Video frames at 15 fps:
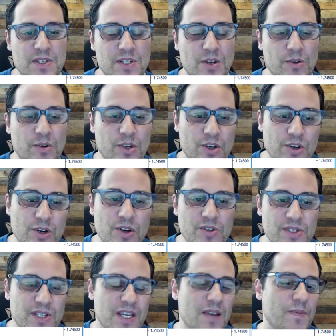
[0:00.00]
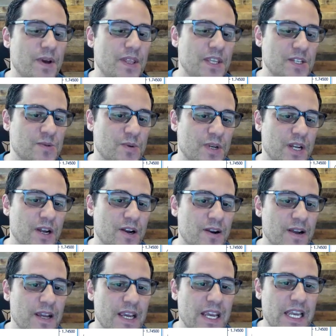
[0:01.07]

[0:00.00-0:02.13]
So kudos to him on this one here.